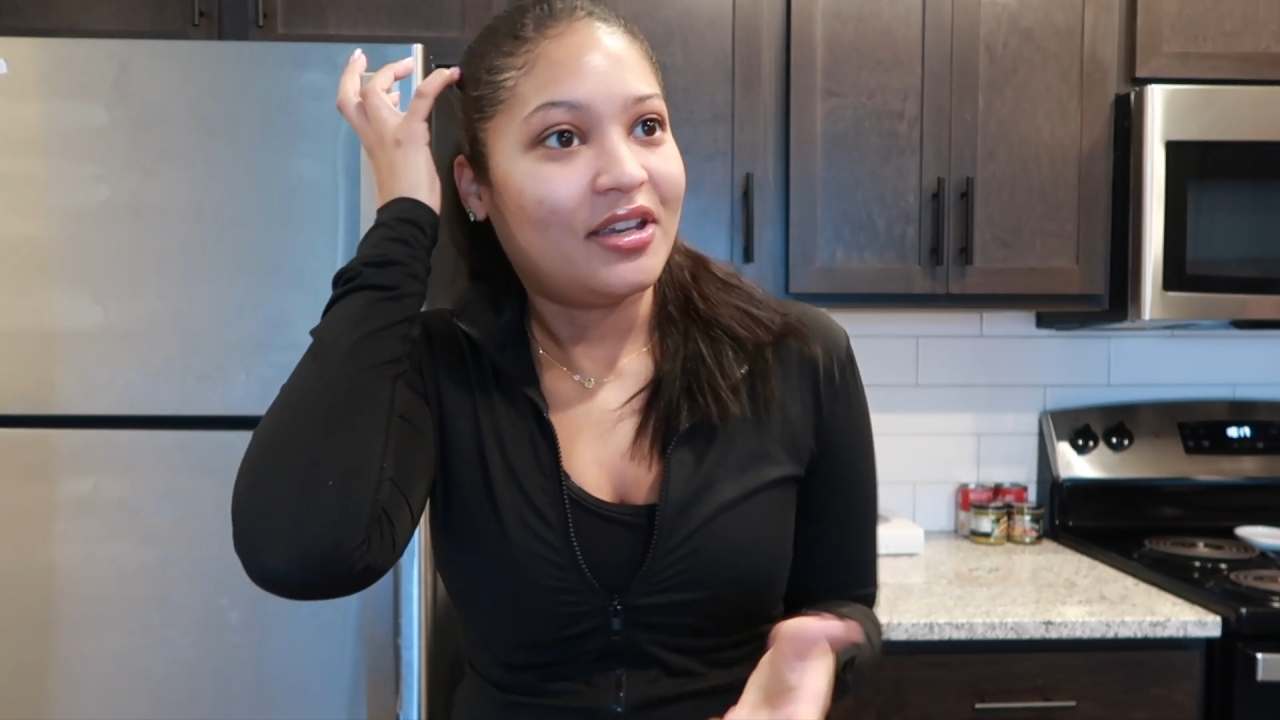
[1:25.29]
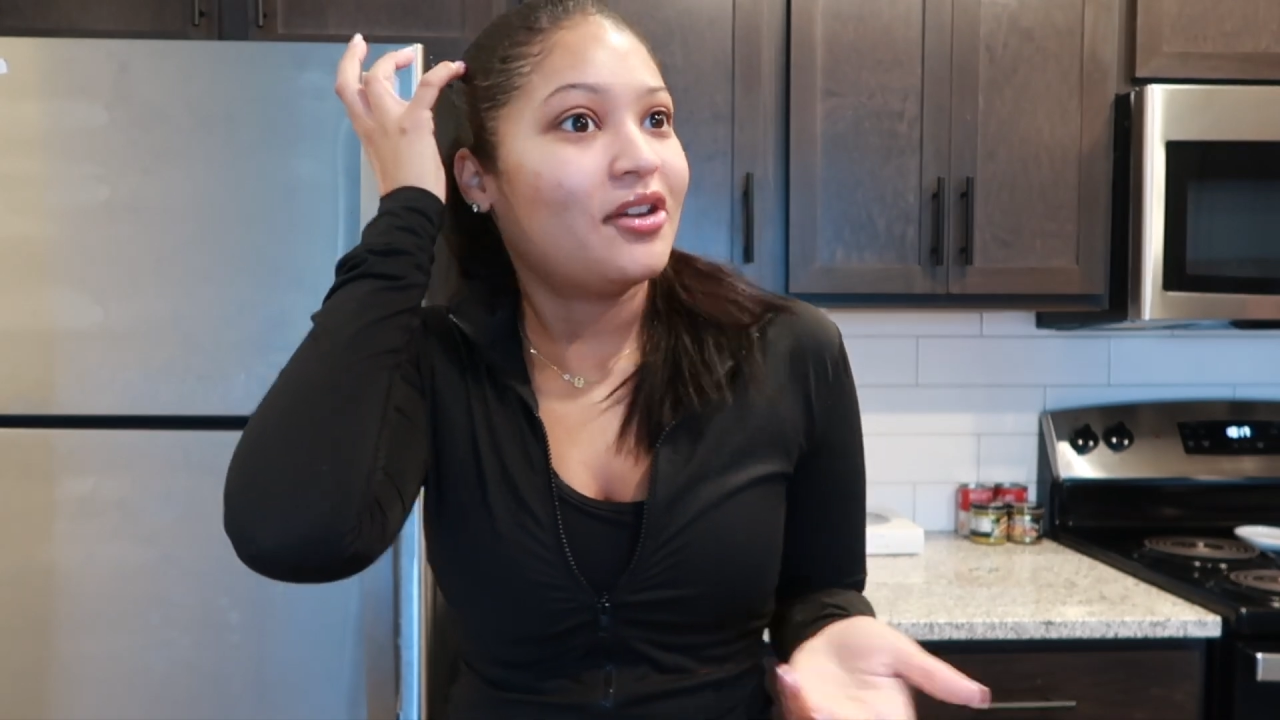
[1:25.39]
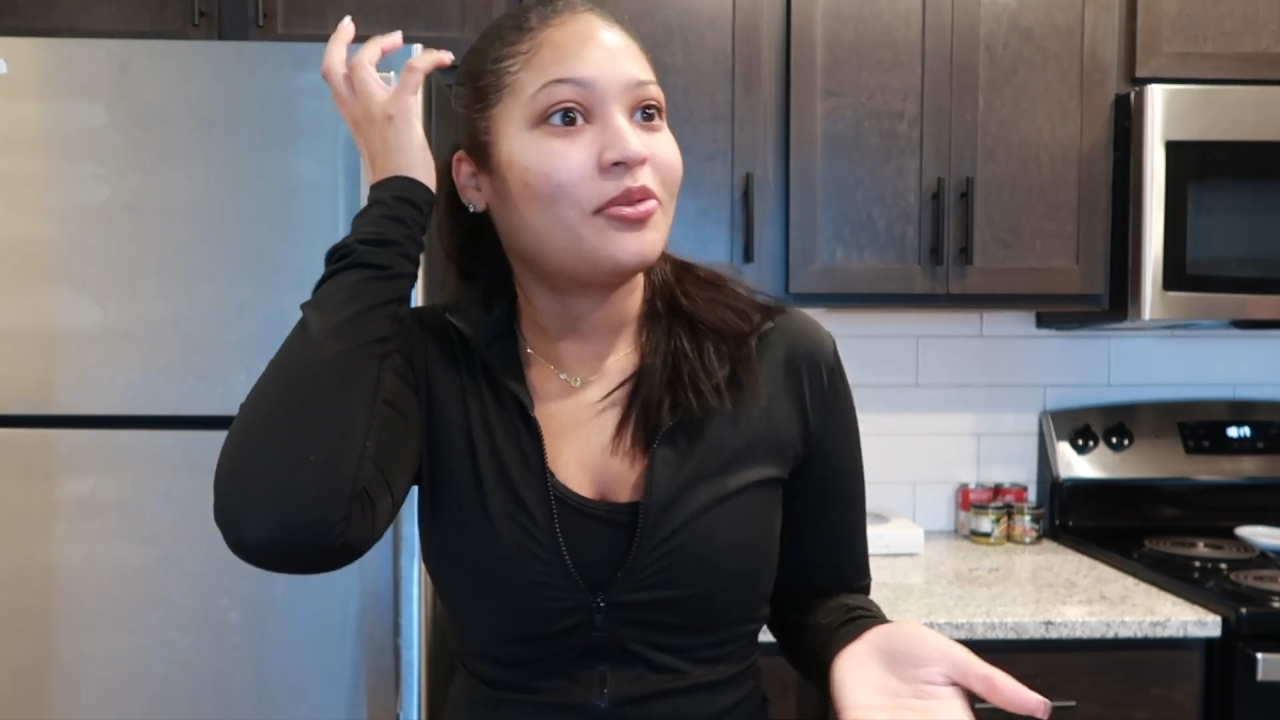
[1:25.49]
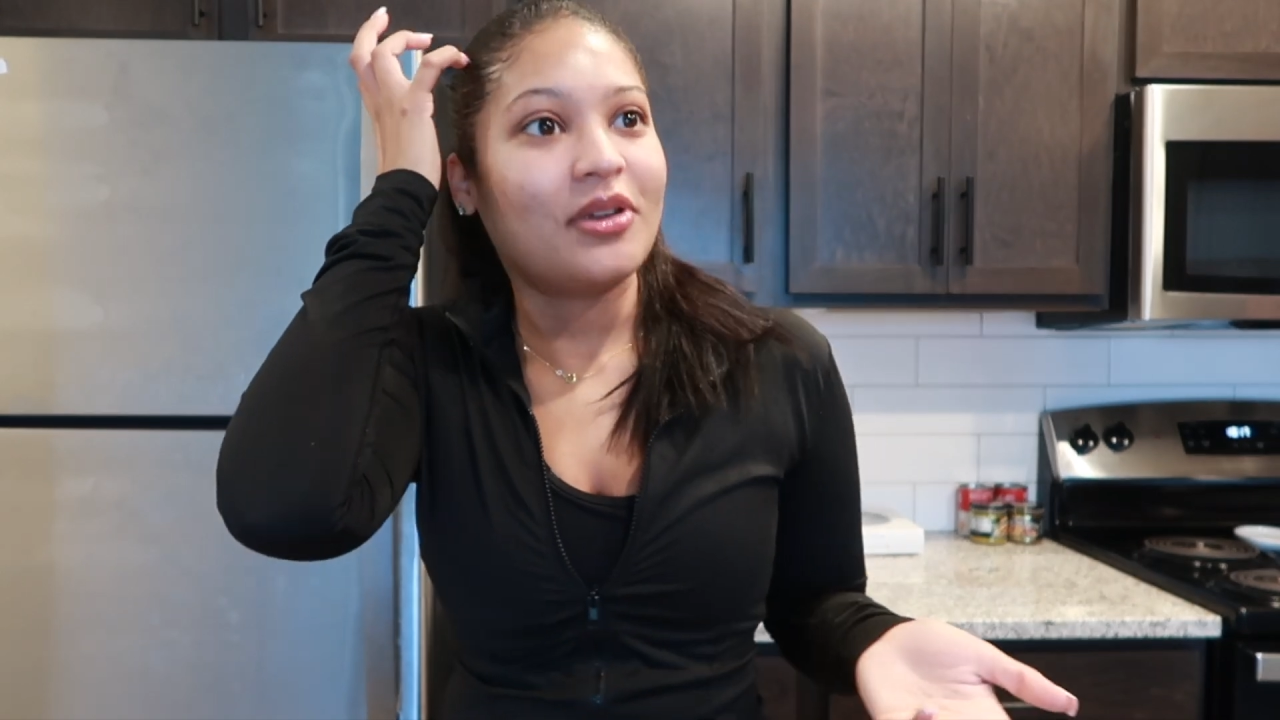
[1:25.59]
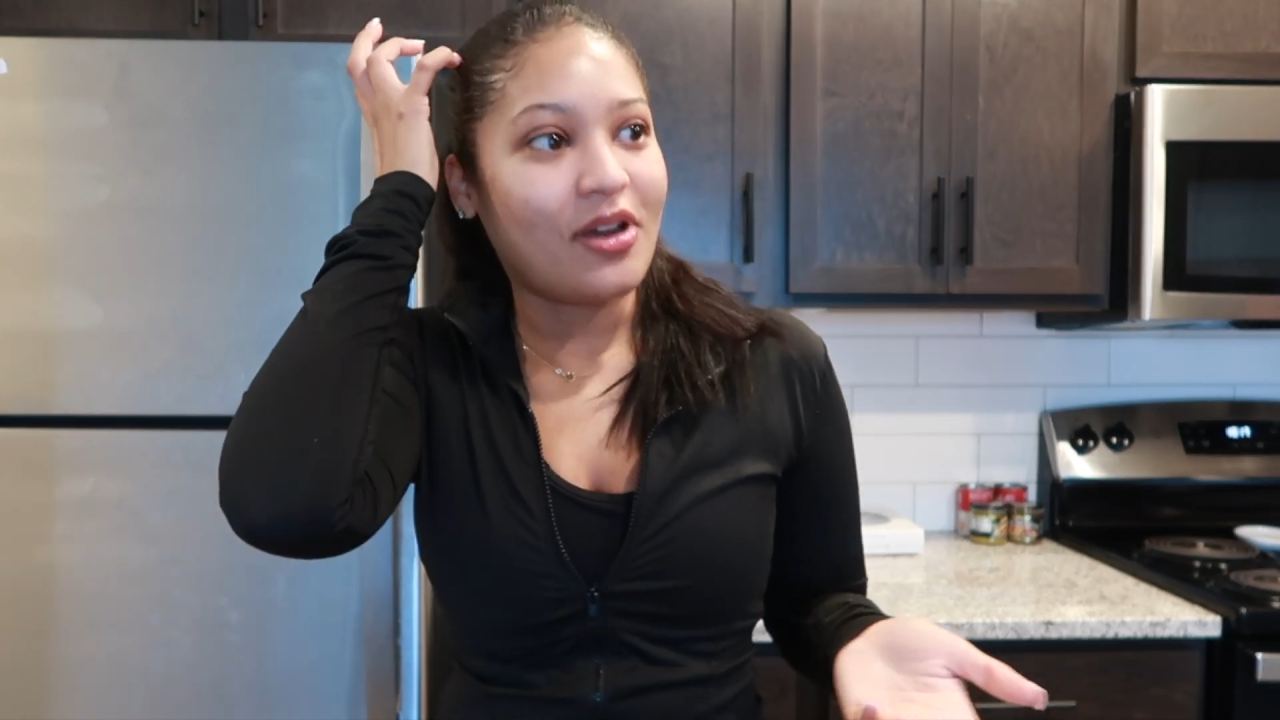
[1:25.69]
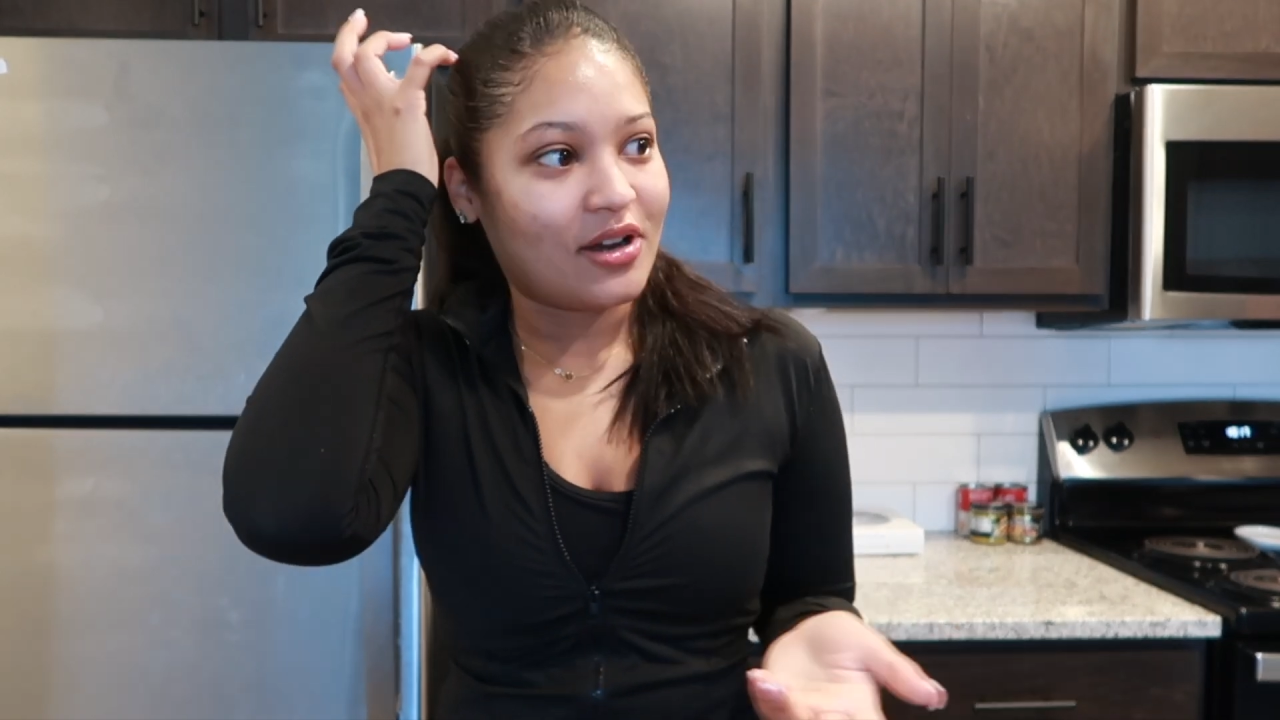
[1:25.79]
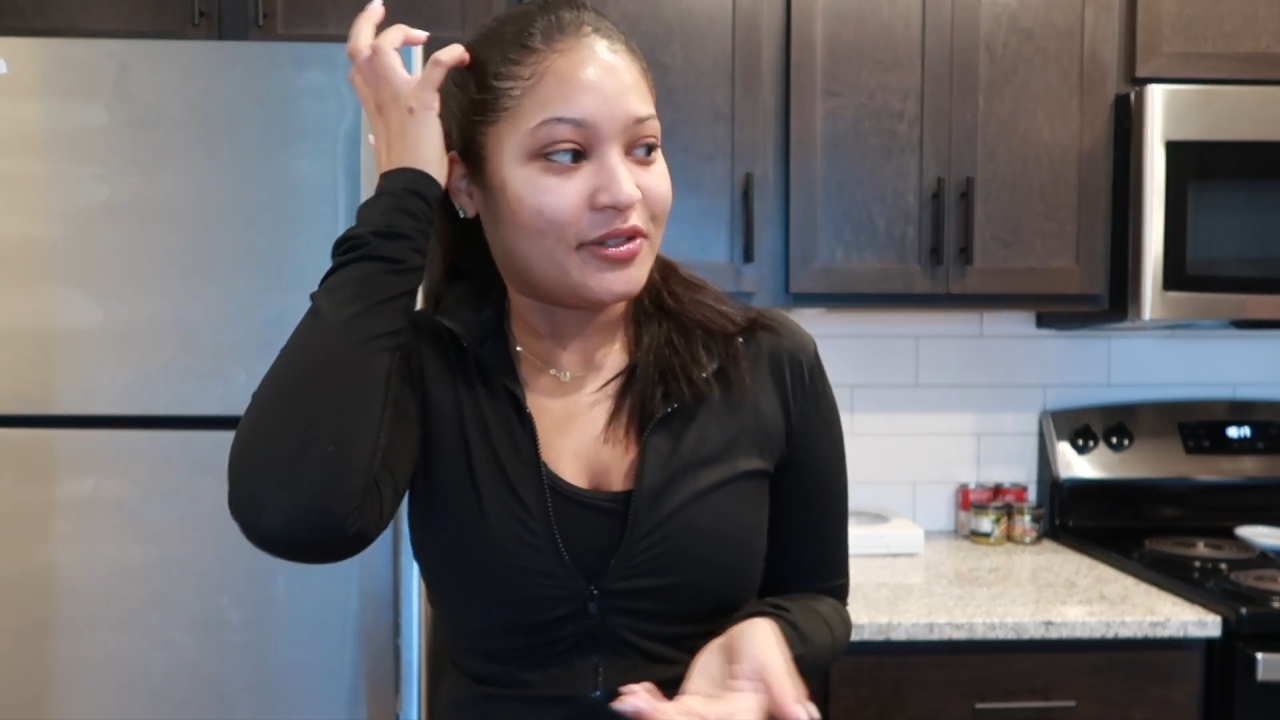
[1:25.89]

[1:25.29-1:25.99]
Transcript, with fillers: here we are.